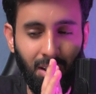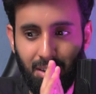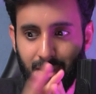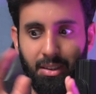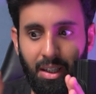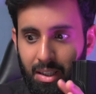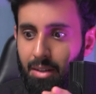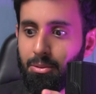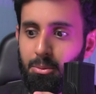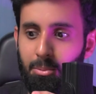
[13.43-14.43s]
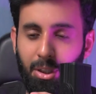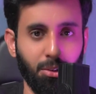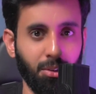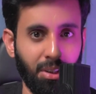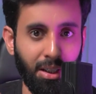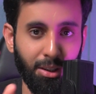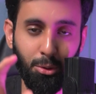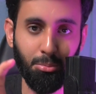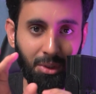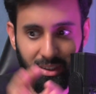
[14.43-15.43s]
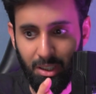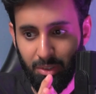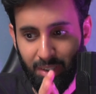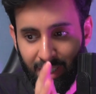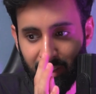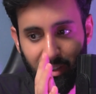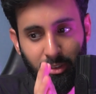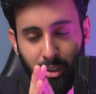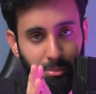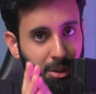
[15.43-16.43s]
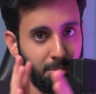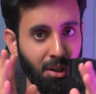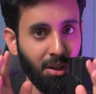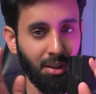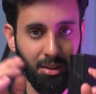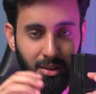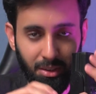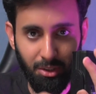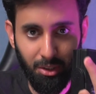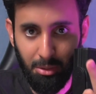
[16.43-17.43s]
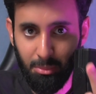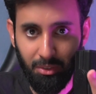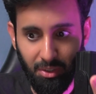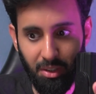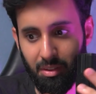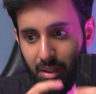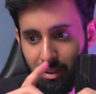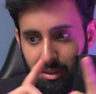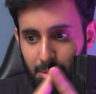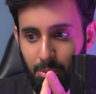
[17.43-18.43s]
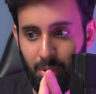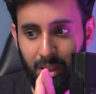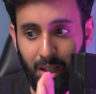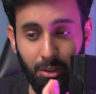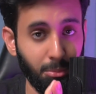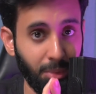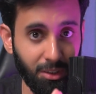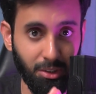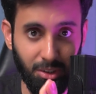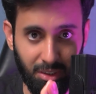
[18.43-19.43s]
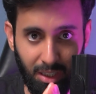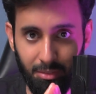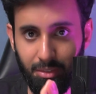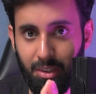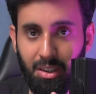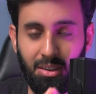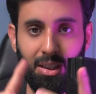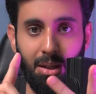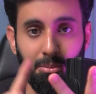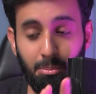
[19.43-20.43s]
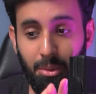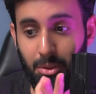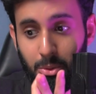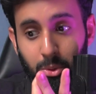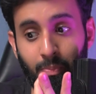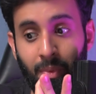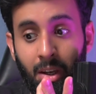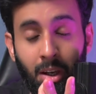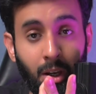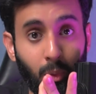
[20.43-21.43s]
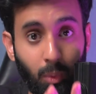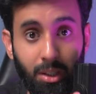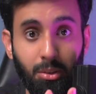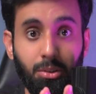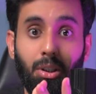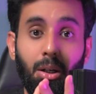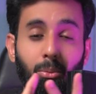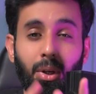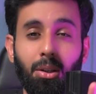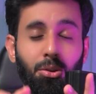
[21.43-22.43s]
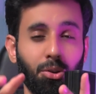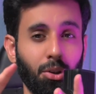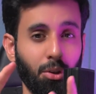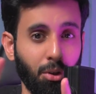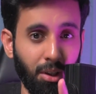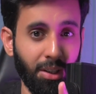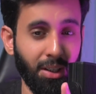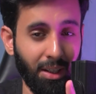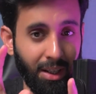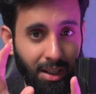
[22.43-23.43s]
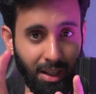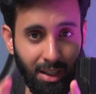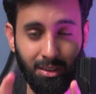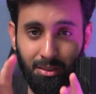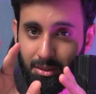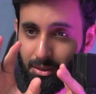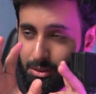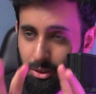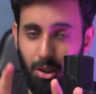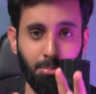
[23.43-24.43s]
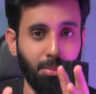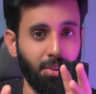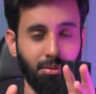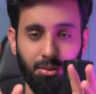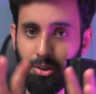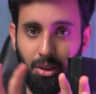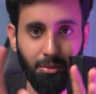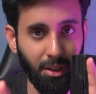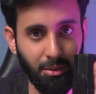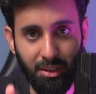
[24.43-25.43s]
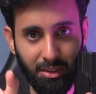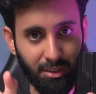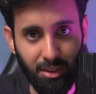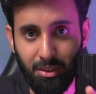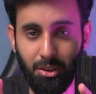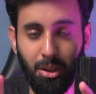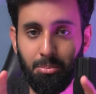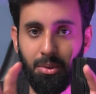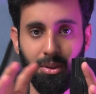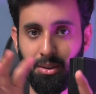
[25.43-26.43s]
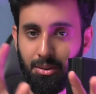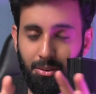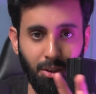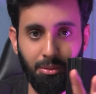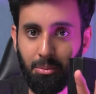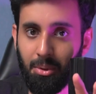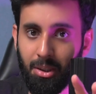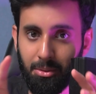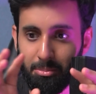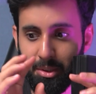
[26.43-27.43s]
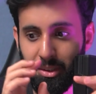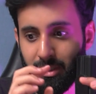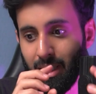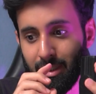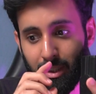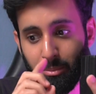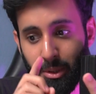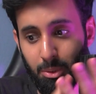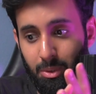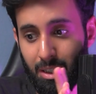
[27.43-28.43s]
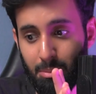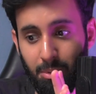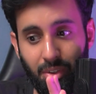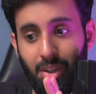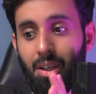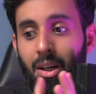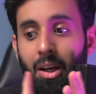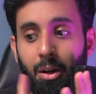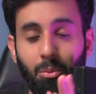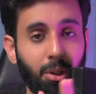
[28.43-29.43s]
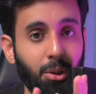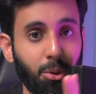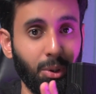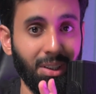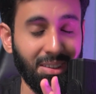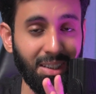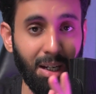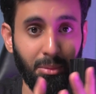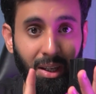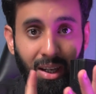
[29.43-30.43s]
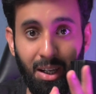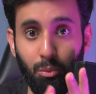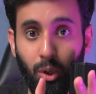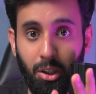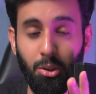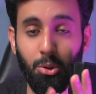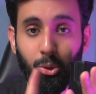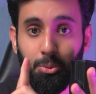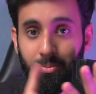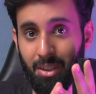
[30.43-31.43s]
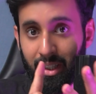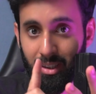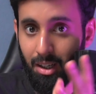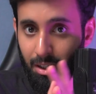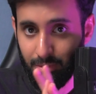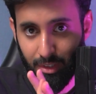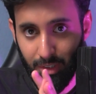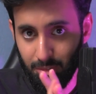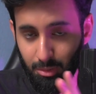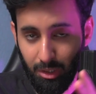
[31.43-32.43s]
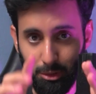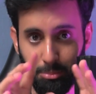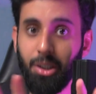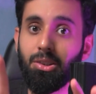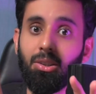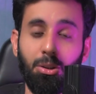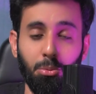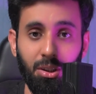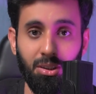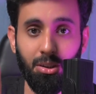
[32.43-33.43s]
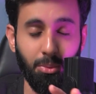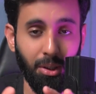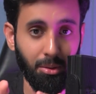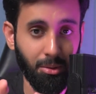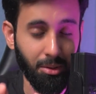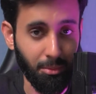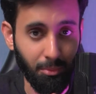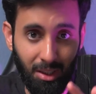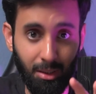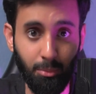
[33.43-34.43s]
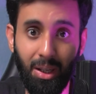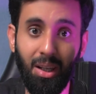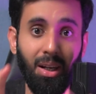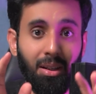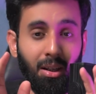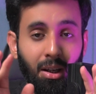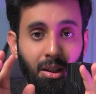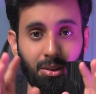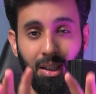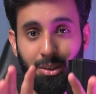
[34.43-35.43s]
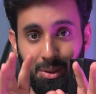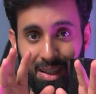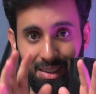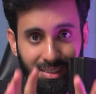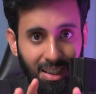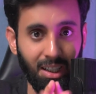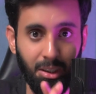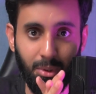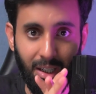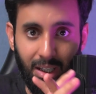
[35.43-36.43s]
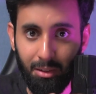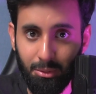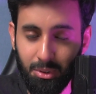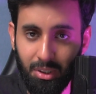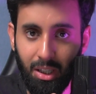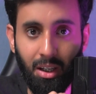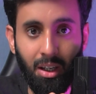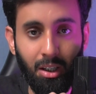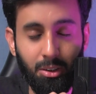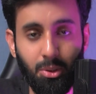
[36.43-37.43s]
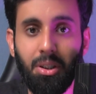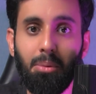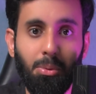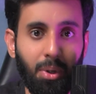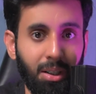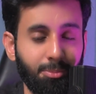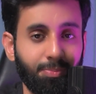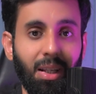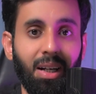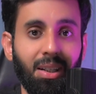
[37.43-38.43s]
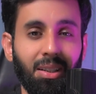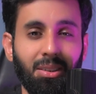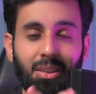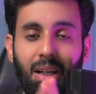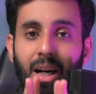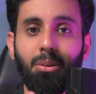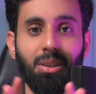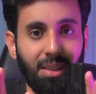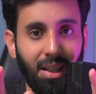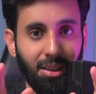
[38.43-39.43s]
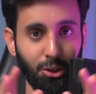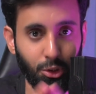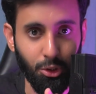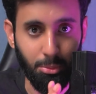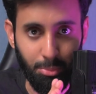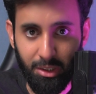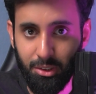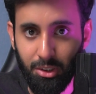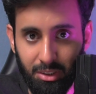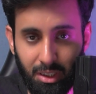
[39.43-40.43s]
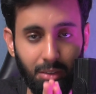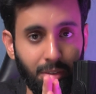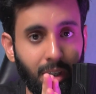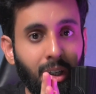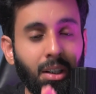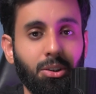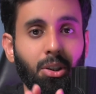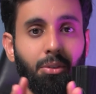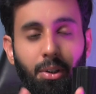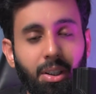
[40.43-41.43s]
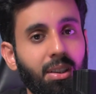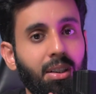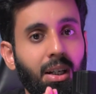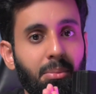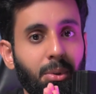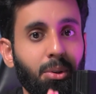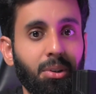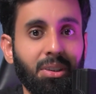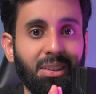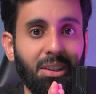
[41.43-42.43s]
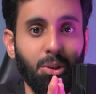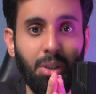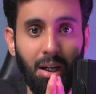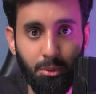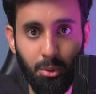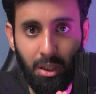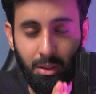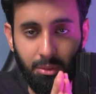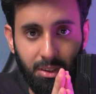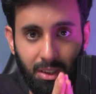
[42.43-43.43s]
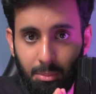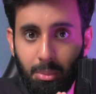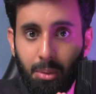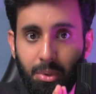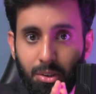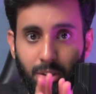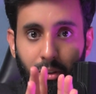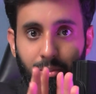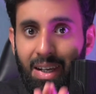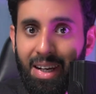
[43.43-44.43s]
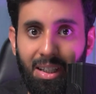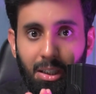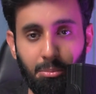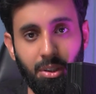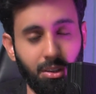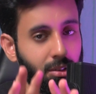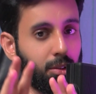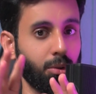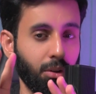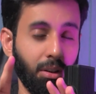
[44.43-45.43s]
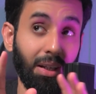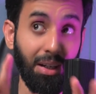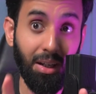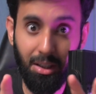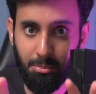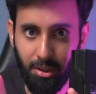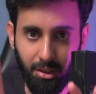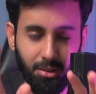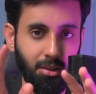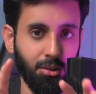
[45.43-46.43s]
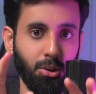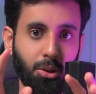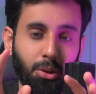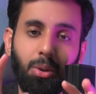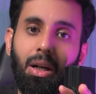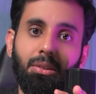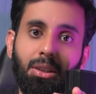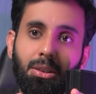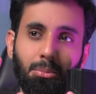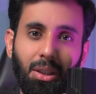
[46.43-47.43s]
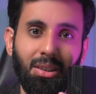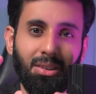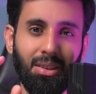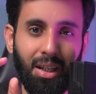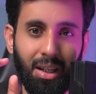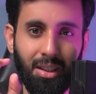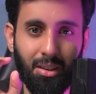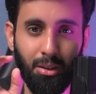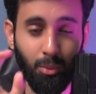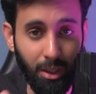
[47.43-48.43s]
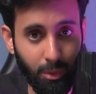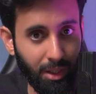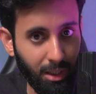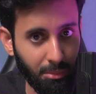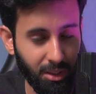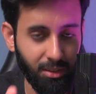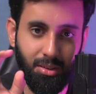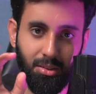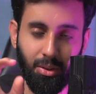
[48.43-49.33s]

It's just that I have to make sure that I don't miss out on anything. So I'm going to be talking about three things. Number one, how to pace yourself in the exam. Number two, when to stop, when you should call it a day and stop solving questions and stop solving past papers. That's number two. And number three, what to do on exam day and what to do right after. Okay, so make sure that you watch this video till the very end so that you get exactly what I have to say. So number one, that is how exactly should you pace yourself. So if you look at the time, you'll notice that you have 2 hours and the paper is of 80 minutes, so 80 marks. So 2 hours means that 120 minutes.